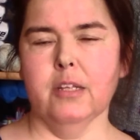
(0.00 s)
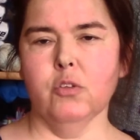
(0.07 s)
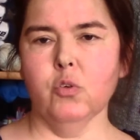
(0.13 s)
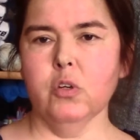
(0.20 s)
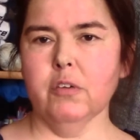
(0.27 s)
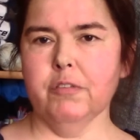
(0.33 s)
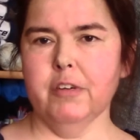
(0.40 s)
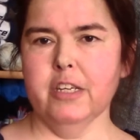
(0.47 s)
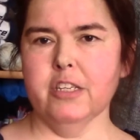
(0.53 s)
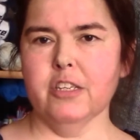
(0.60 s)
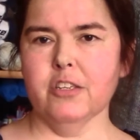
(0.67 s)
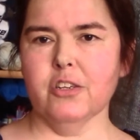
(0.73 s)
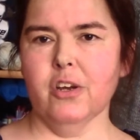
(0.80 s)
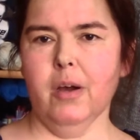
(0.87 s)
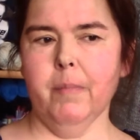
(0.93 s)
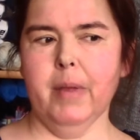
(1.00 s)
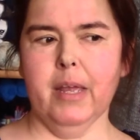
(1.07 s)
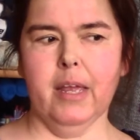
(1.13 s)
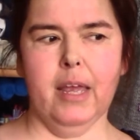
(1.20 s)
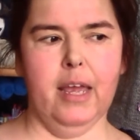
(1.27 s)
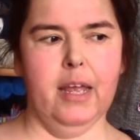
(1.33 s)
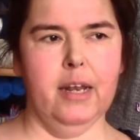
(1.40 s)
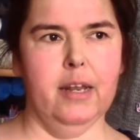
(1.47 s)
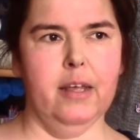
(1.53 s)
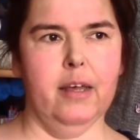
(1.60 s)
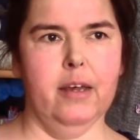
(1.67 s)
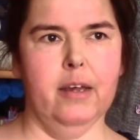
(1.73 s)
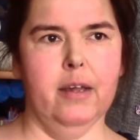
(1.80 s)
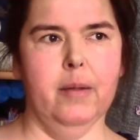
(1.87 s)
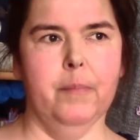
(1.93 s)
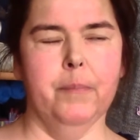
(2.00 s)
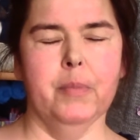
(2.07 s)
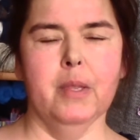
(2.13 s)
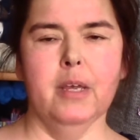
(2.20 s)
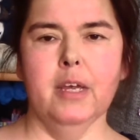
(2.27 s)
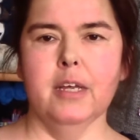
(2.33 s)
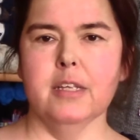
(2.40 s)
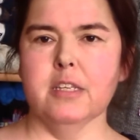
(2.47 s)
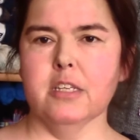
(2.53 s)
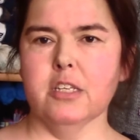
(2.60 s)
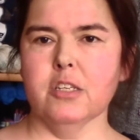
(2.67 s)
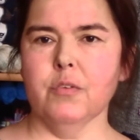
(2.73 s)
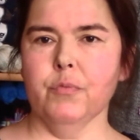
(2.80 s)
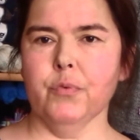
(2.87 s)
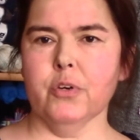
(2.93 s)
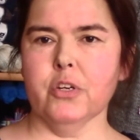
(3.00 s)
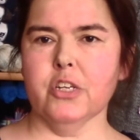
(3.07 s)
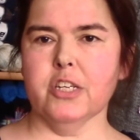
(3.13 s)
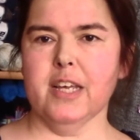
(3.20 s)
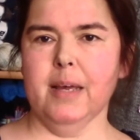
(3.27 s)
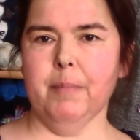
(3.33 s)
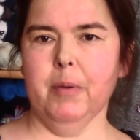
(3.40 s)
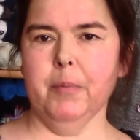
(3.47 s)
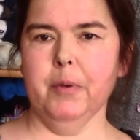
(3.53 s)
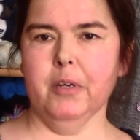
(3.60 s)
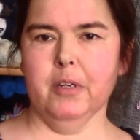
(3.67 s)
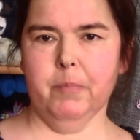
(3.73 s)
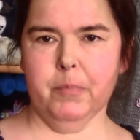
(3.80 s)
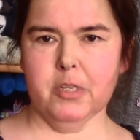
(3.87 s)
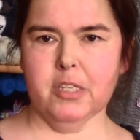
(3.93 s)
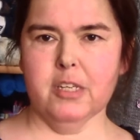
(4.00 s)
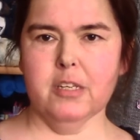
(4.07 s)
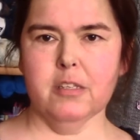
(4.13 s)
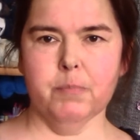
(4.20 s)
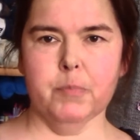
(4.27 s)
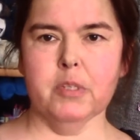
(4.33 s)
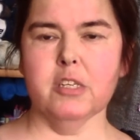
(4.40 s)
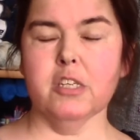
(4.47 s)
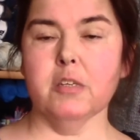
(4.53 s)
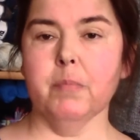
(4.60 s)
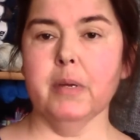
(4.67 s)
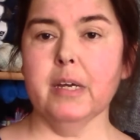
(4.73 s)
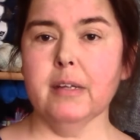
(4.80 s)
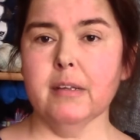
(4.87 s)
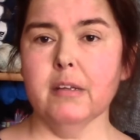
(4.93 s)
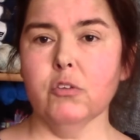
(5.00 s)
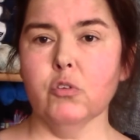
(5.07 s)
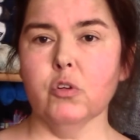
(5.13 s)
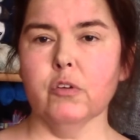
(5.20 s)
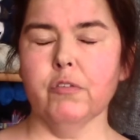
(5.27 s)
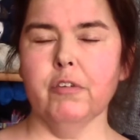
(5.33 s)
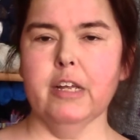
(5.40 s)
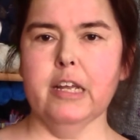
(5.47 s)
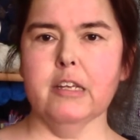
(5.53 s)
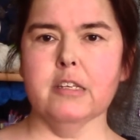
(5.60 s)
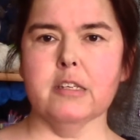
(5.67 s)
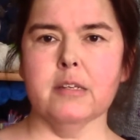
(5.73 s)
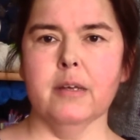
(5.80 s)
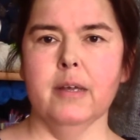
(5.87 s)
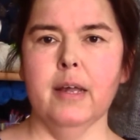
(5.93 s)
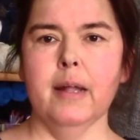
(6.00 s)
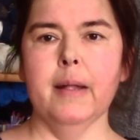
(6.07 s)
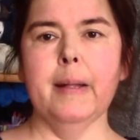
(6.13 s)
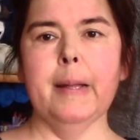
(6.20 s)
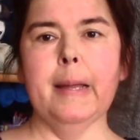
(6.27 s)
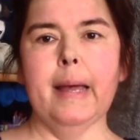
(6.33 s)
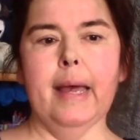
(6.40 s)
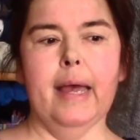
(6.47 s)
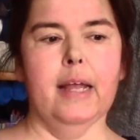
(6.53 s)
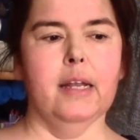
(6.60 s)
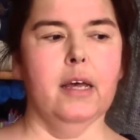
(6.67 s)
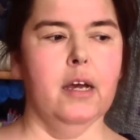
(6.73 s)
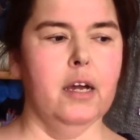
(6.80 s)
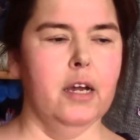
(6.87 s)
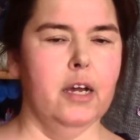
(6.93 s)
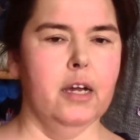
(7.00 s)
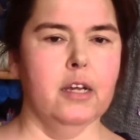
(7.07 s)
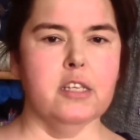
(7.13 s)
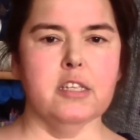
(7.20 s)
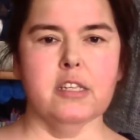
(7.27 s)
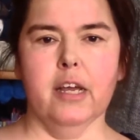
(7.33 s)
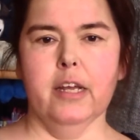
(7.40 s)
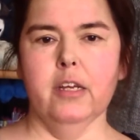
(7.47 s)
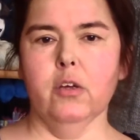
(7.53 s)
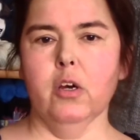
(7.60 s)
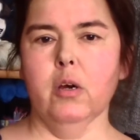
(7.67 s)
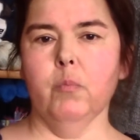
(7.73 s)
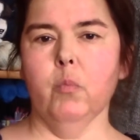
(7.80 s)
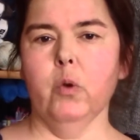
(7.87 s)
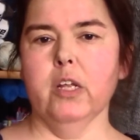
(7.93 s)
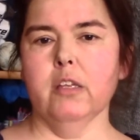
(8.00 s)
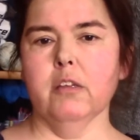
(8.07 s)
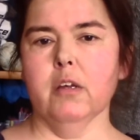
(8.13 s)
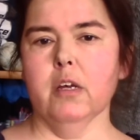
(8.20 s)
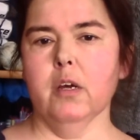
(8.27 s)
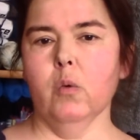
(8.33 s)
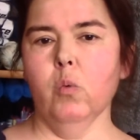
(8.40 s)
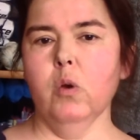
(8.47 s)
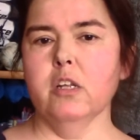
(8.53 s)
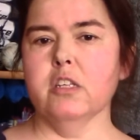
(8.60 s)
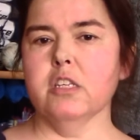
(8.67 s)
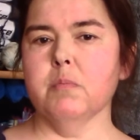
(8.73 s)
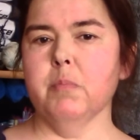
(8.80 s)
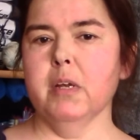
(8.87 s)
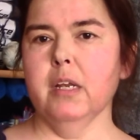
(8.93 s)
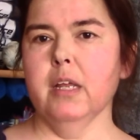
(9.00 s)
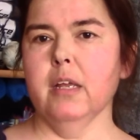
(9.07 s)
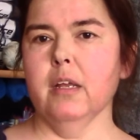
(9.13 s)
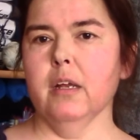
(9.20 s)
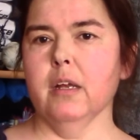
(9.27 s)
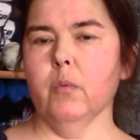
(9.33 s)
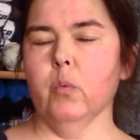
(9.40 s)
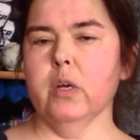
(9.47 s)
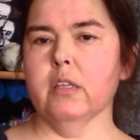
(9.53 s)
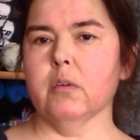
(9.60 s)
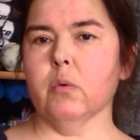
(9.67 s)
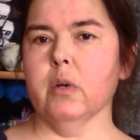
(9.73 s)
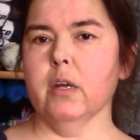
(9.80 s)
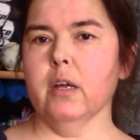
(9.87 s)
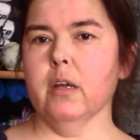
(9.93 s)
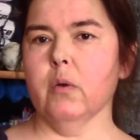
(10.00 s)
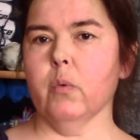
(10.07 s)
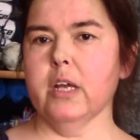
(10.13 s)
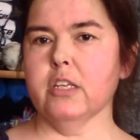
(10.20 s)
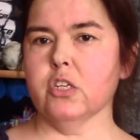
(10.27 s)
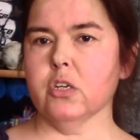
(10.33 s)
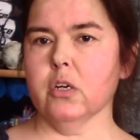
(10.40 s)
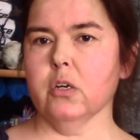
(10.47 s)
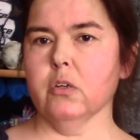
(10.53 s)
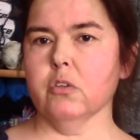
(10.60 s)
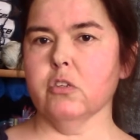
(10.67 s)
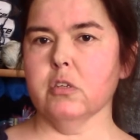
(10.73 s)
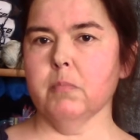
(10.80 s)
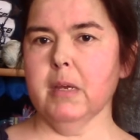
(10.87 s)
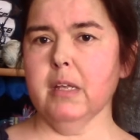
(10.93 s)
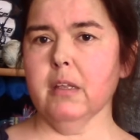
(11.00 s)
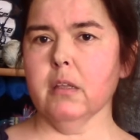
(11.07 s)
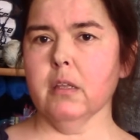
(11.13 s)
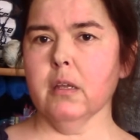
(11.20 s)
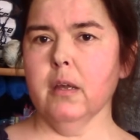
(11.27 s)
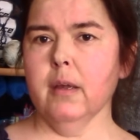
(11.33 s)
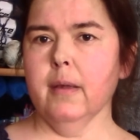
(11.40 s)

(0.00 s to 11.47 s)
Tour de Vlies is coming, and this is the first time I'm going to participate in Tour de Vlies. And I signed up with Woolen Spinning with Rachel Smith.